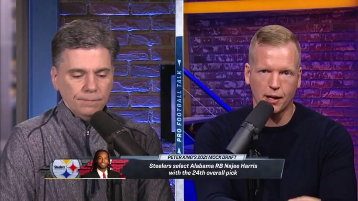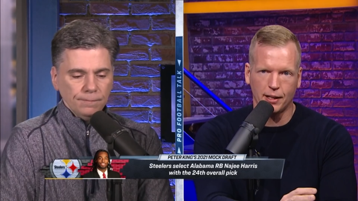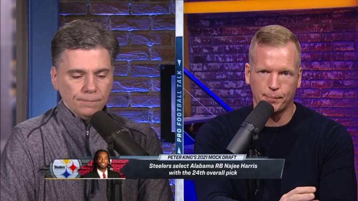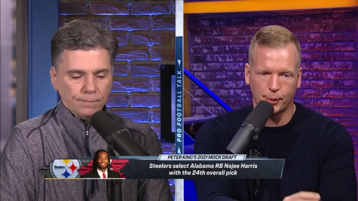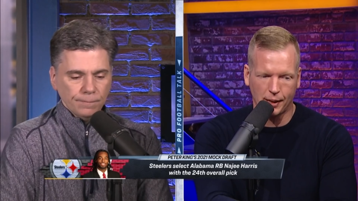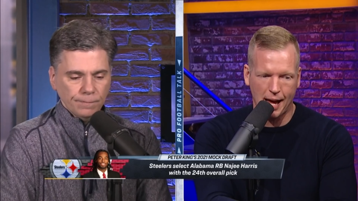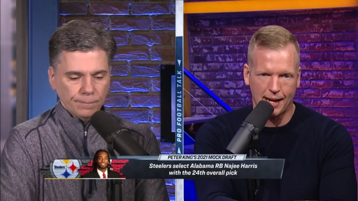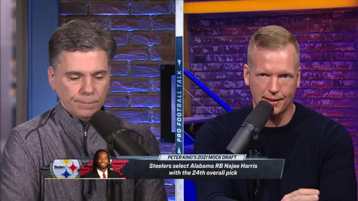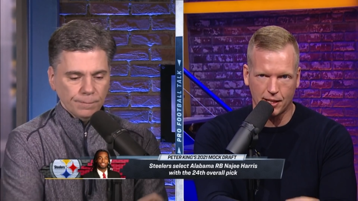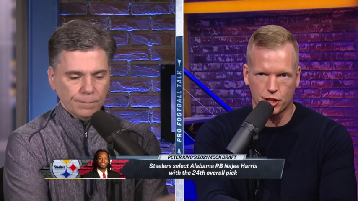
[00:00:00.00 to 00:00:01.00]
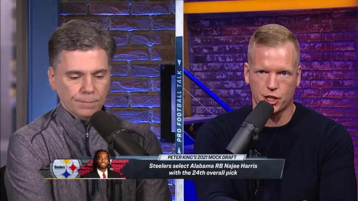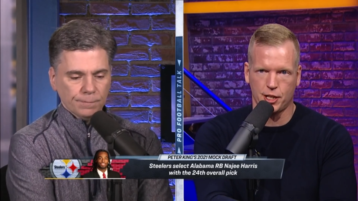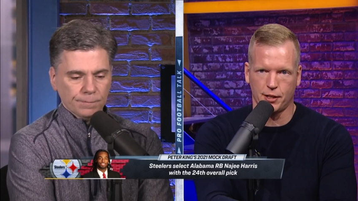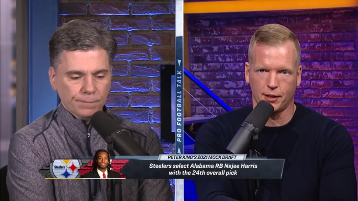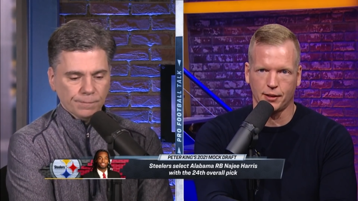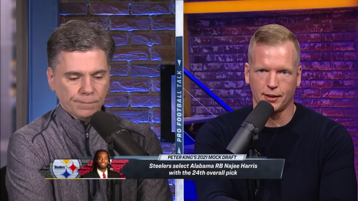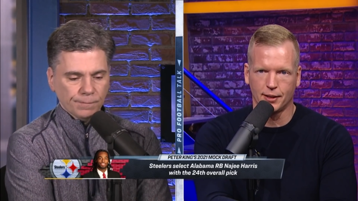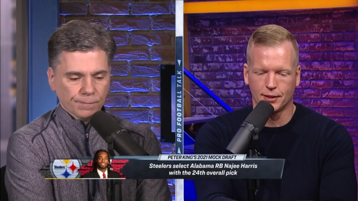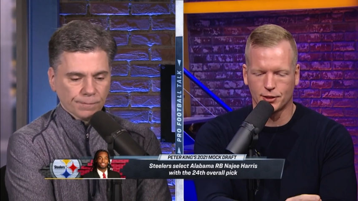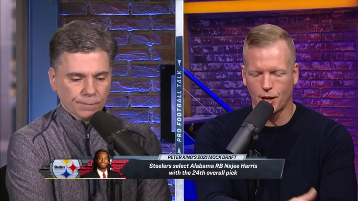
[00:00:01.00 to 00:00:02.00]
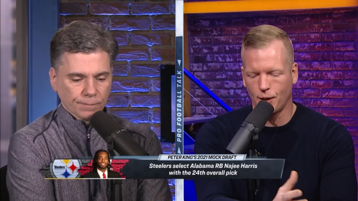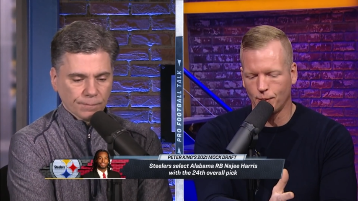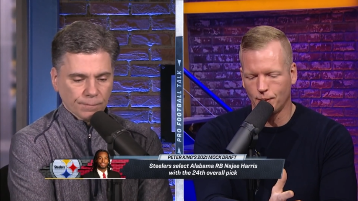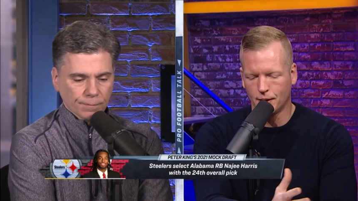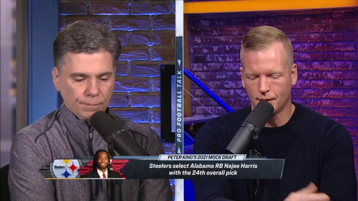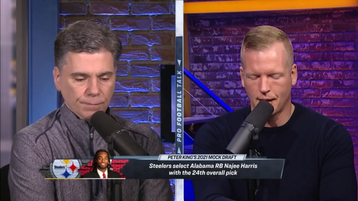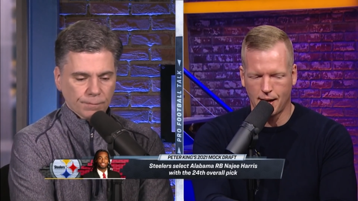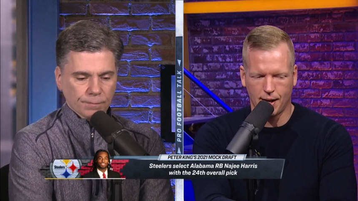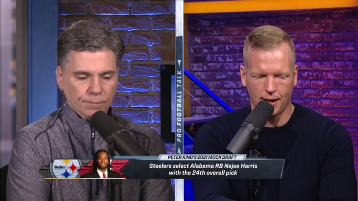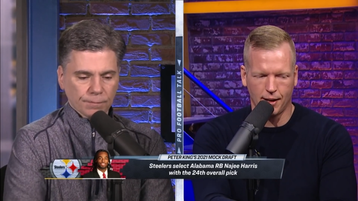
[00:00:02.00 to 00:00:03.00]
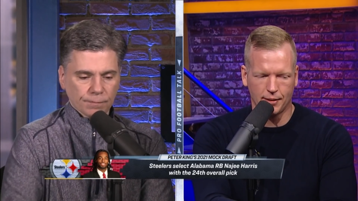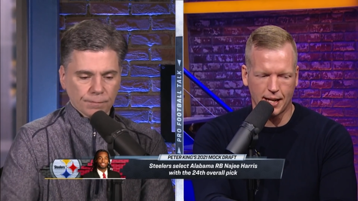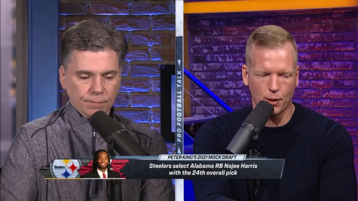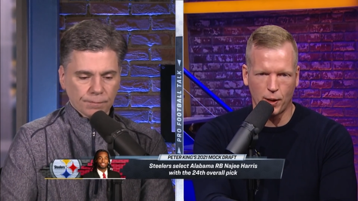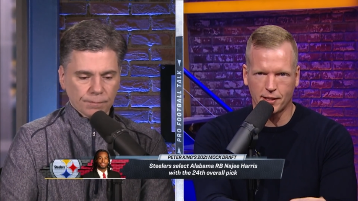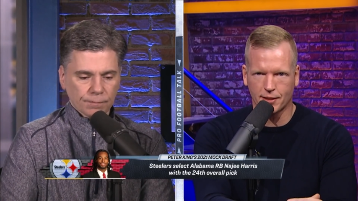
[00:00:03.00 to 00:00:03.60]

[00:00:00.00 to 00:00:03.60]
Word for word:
Speaker 1: and play this year. So uh, they could wait to the